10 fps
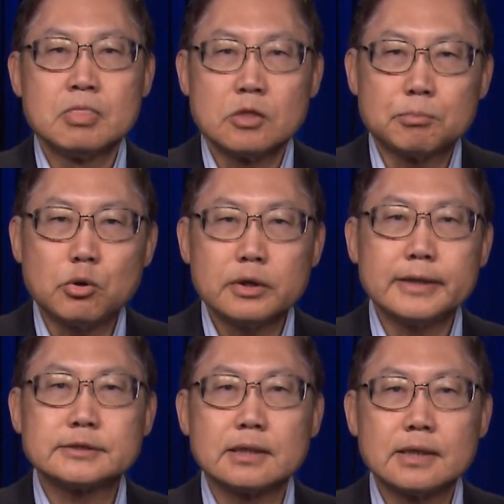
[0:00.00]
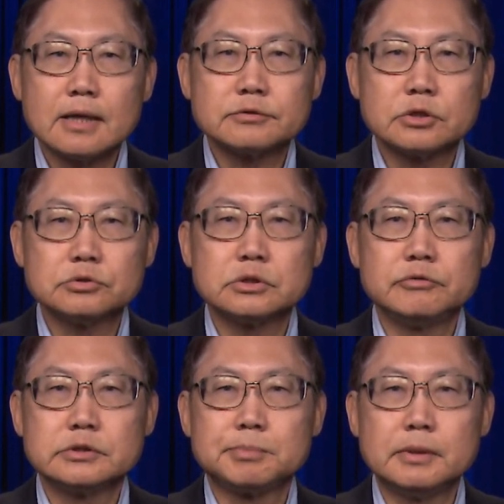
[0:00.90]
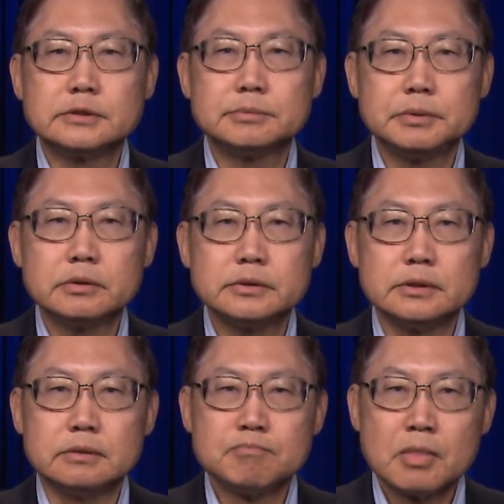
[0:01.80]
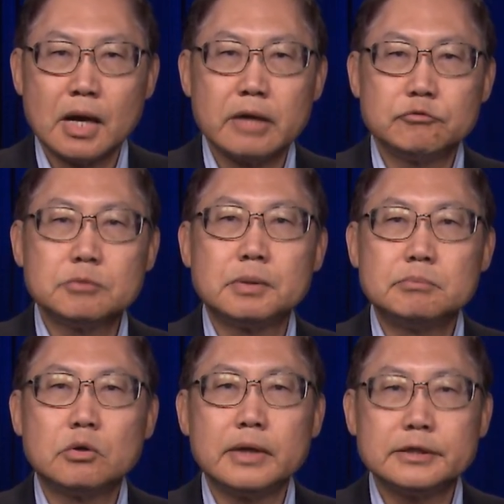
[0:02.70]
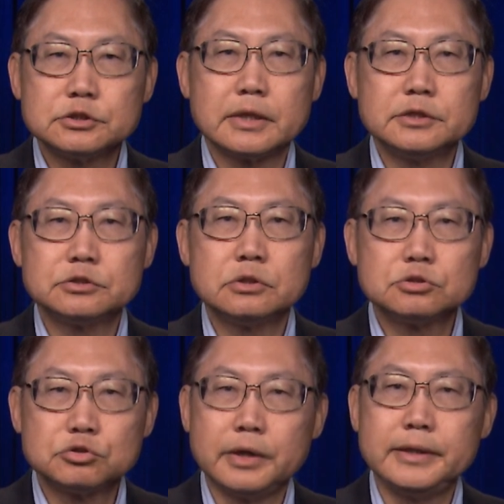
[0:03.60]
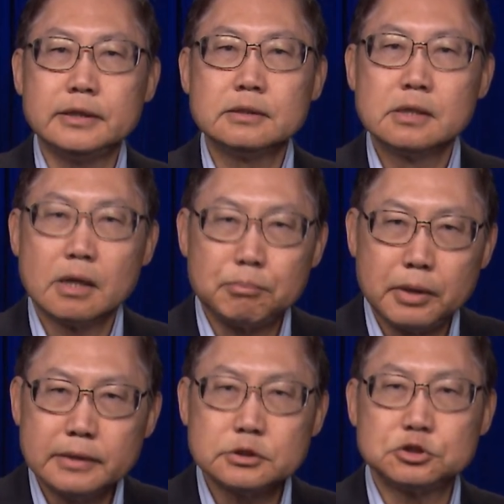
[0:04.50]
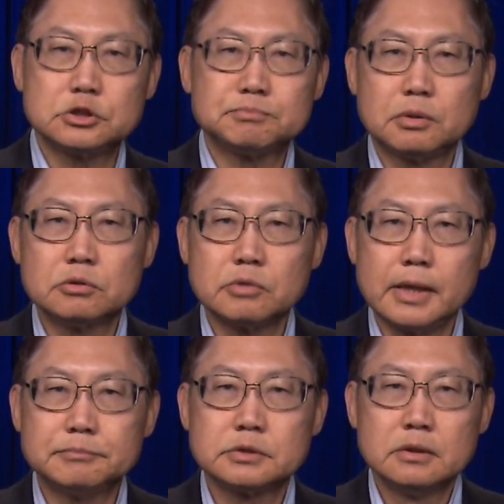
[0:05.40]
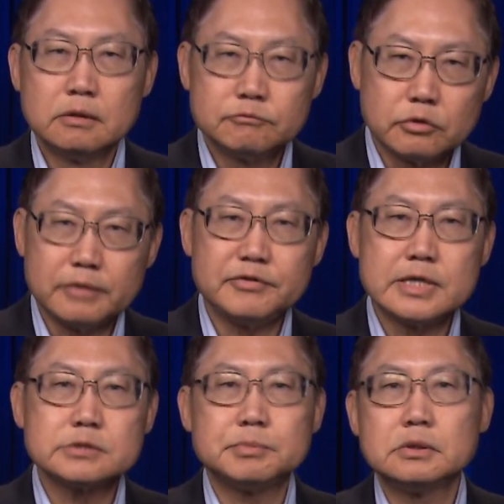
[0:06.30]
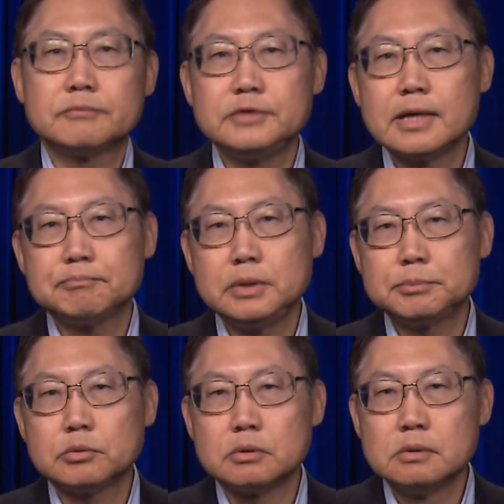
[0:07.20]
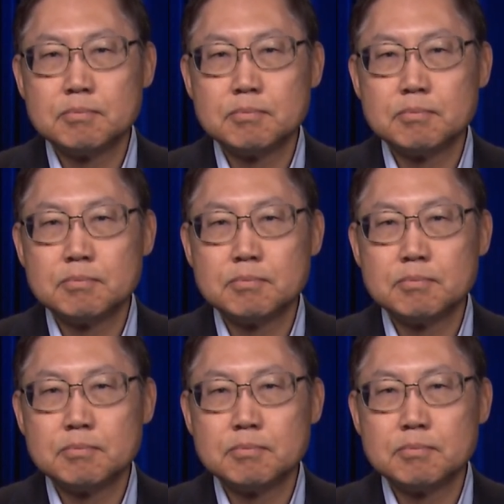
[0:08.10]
The port has a lot of social responsibility. I will promote educational training apprenticeship programs for advancement of young people.